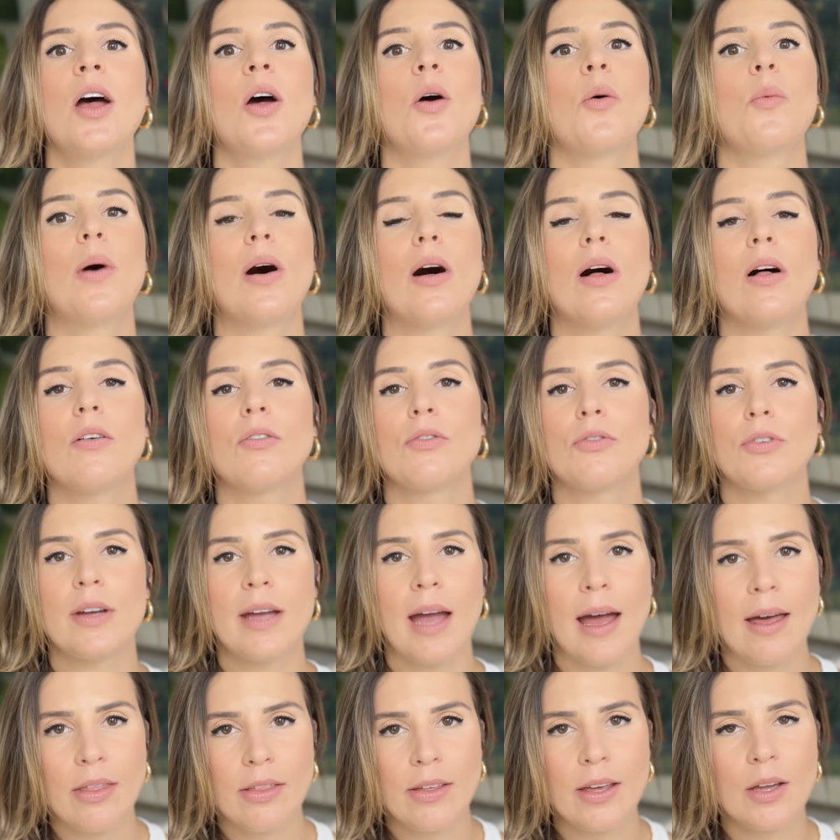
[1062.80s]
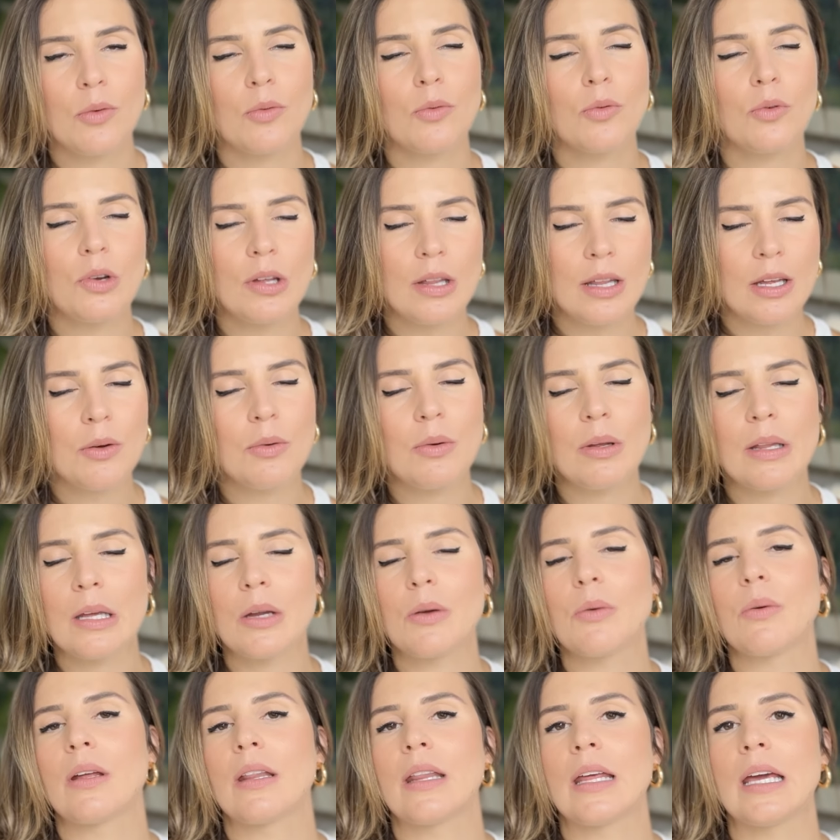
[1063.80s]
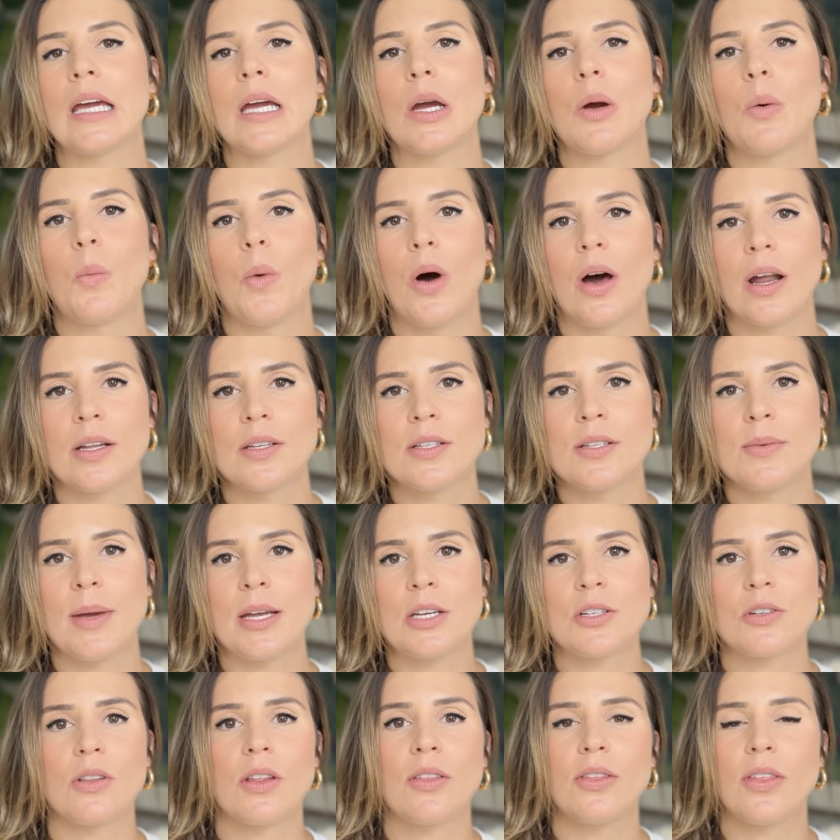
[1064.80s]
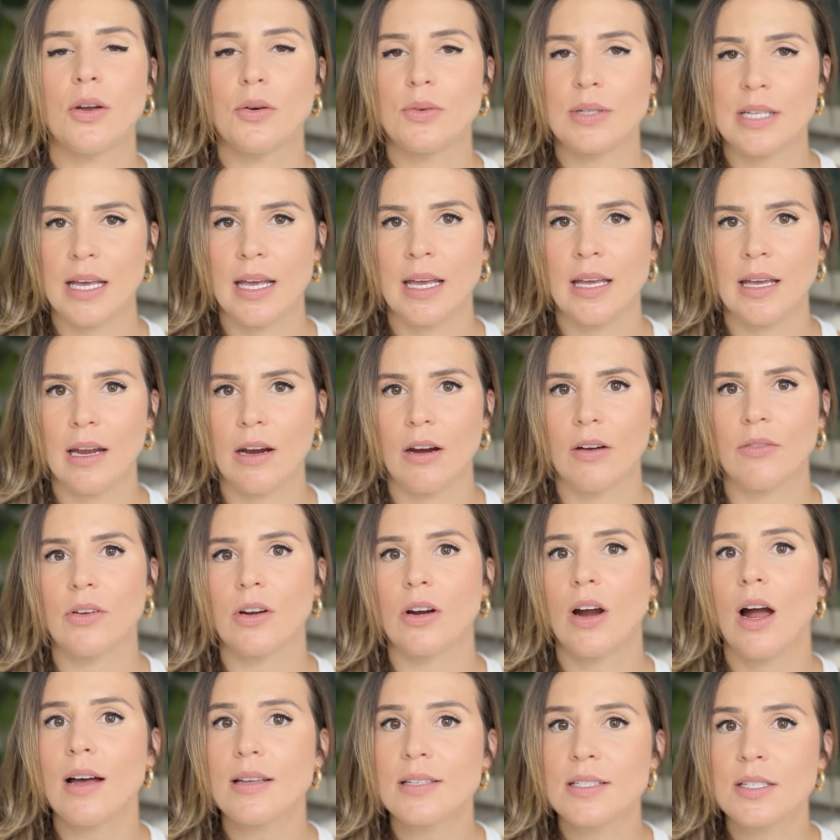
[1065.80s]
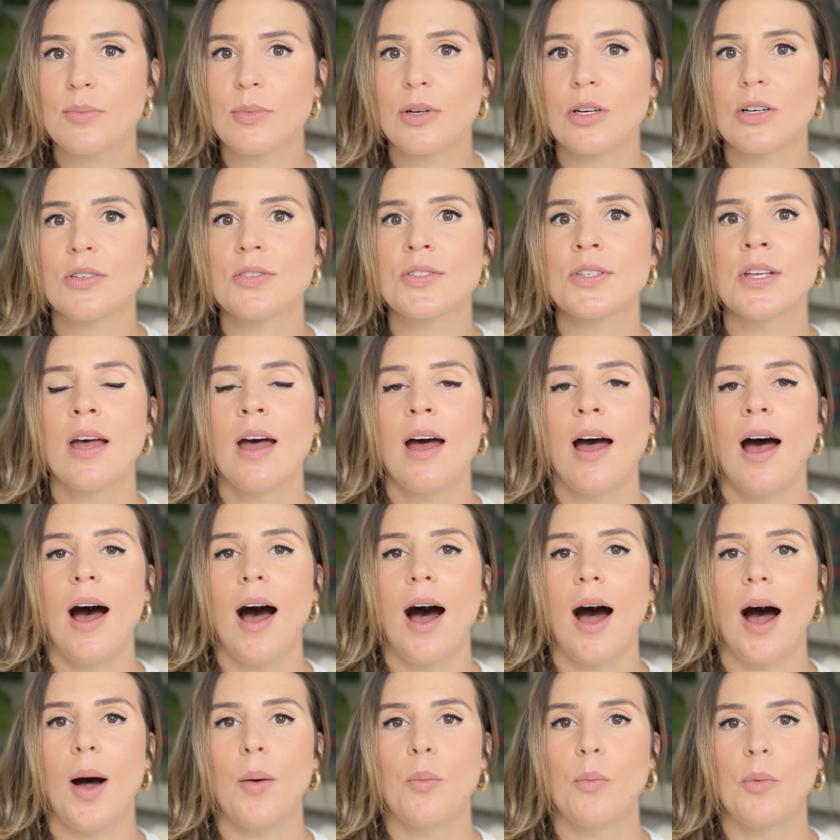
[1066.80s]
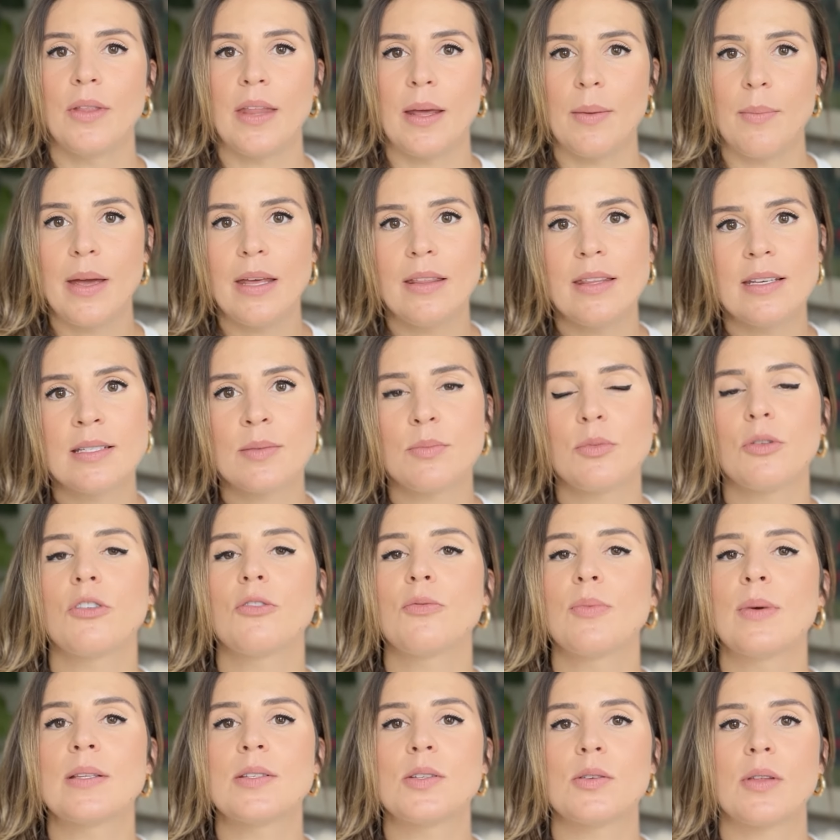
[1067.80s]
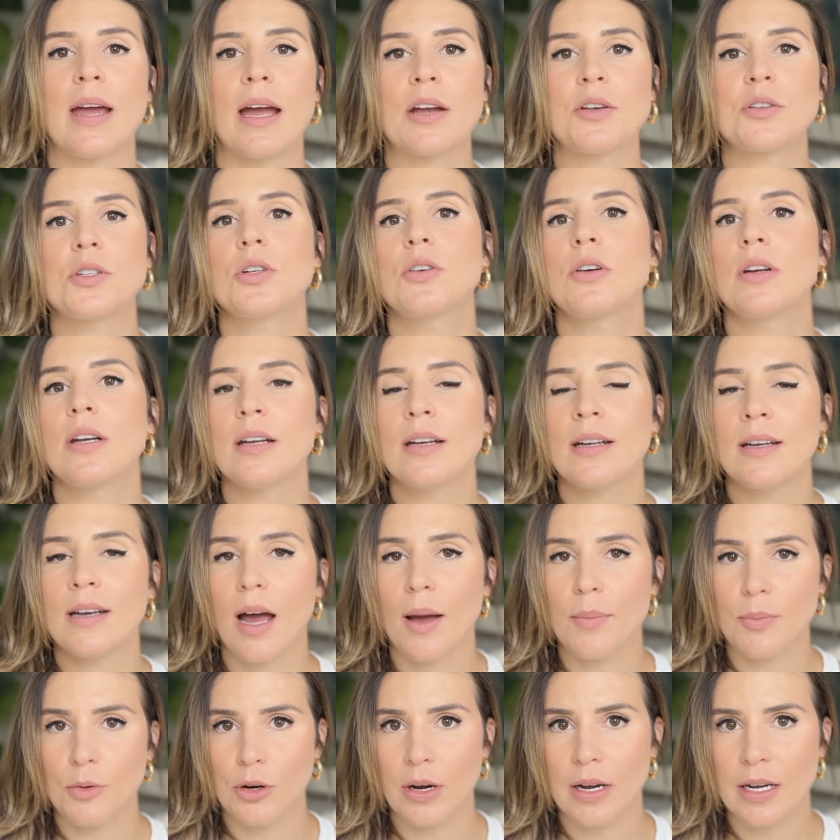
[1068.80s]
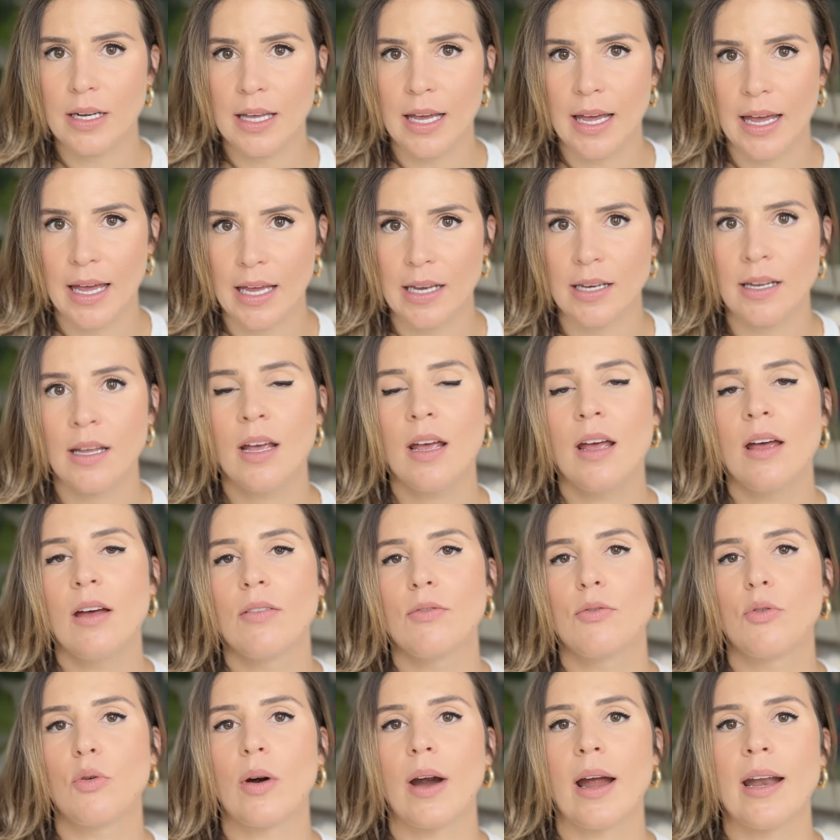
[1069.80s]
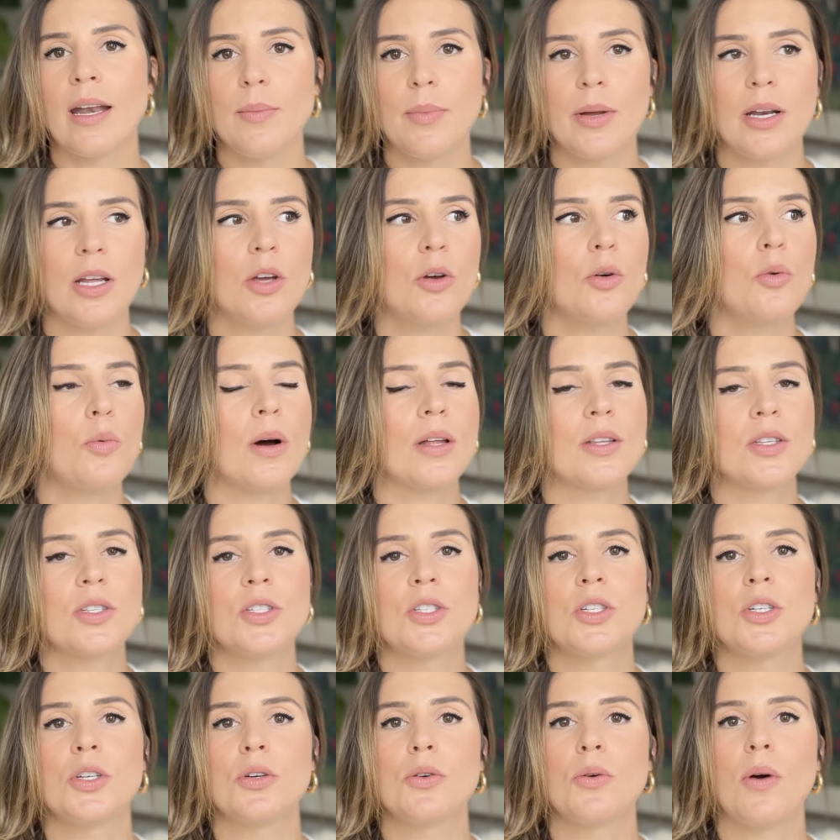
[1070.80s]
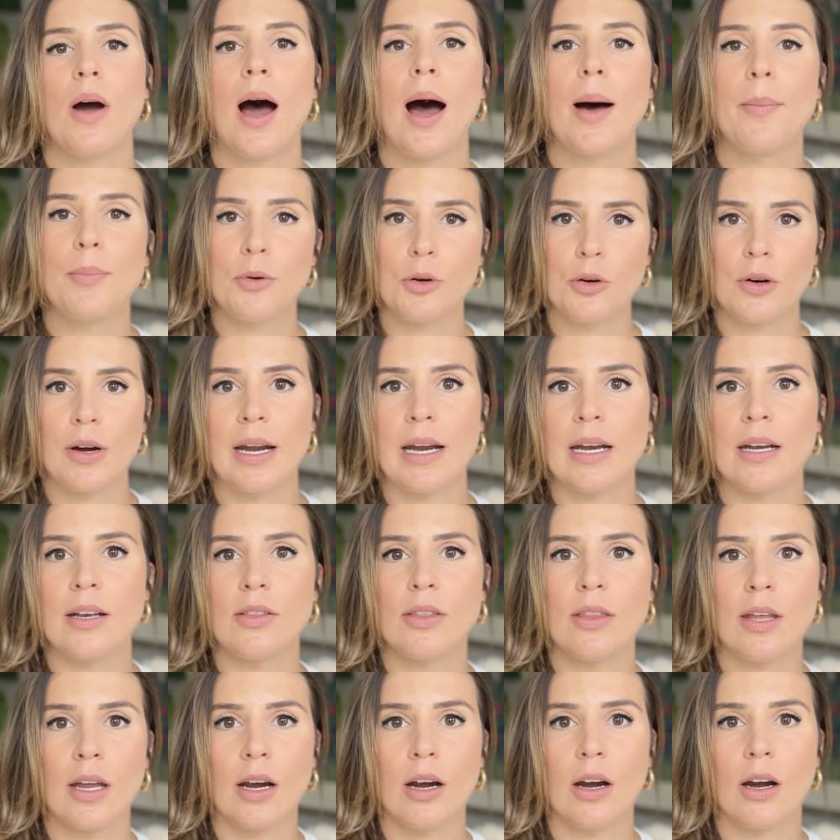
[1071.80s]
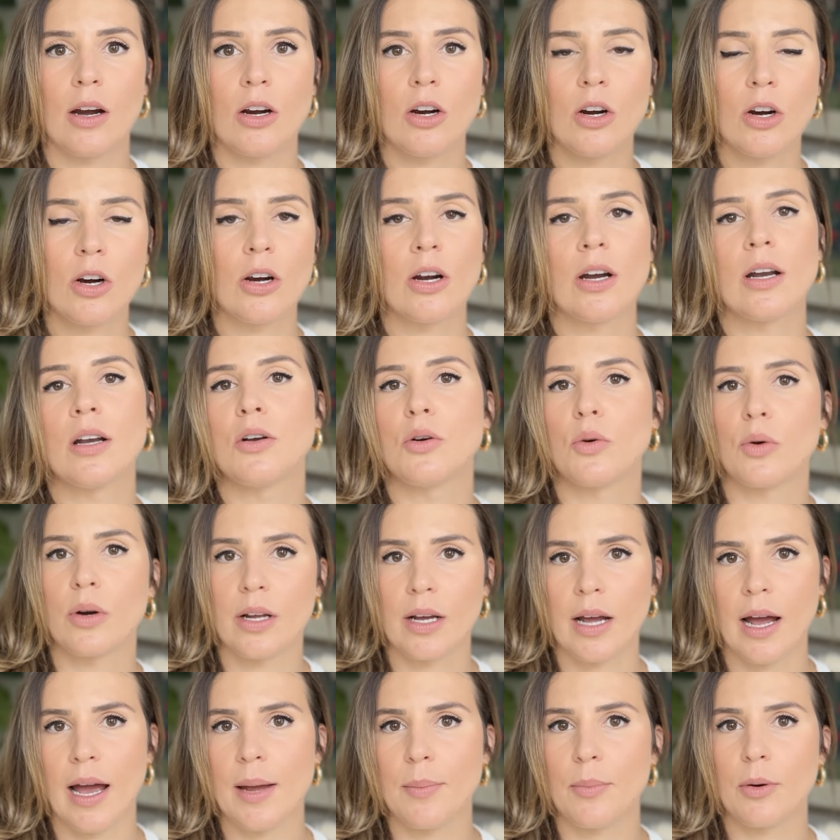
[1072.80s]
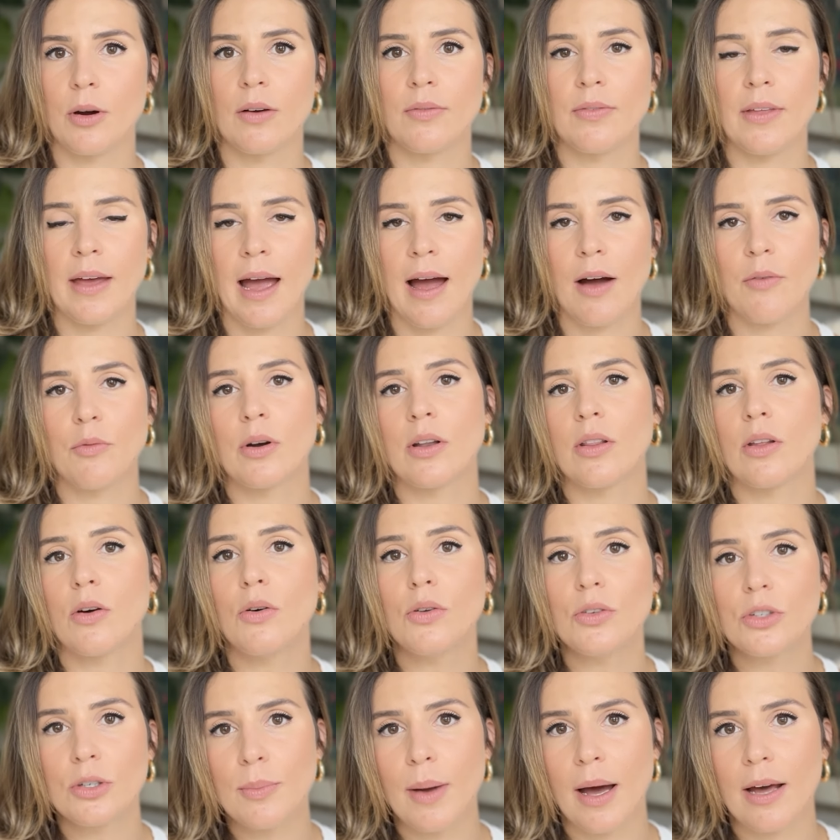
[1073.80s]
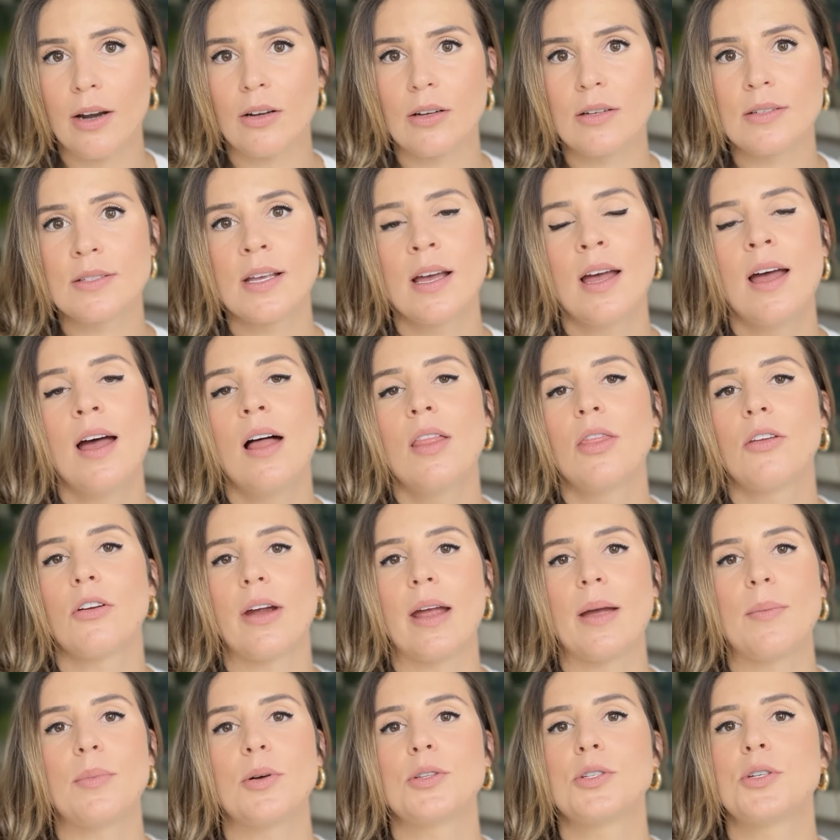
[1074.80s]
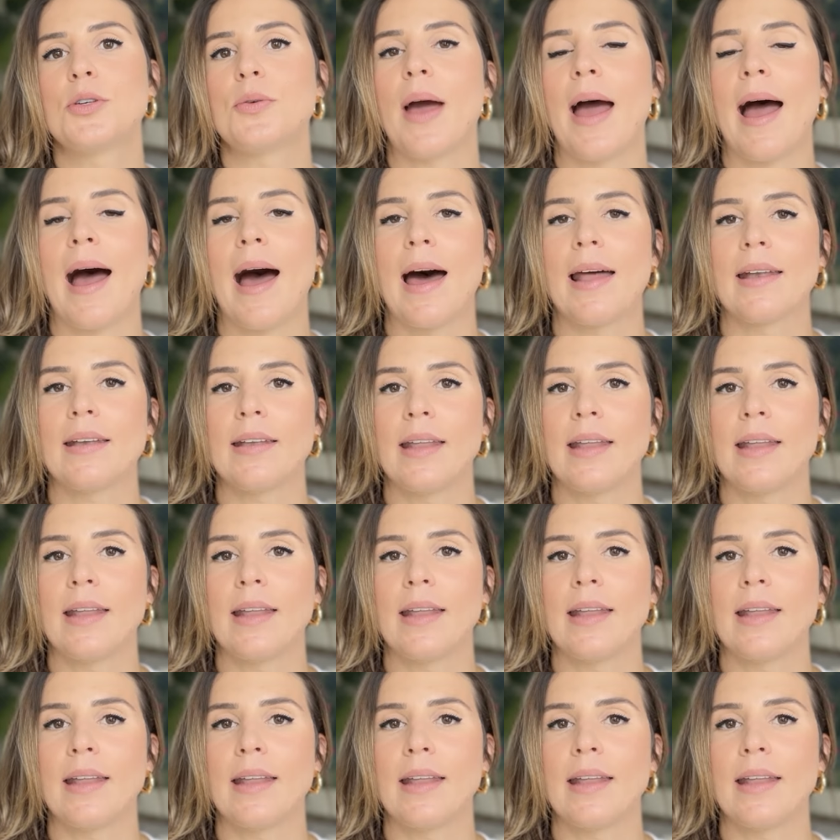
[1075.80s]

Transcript: Well, Freak Athlete really, really, really wanted to make sure that they were taking care of their customers when they made these improvements. So they actually created an upgrade kit for anybody who wants to upgrade their current Nordic Hyper. If they have one of the older models, they're able to add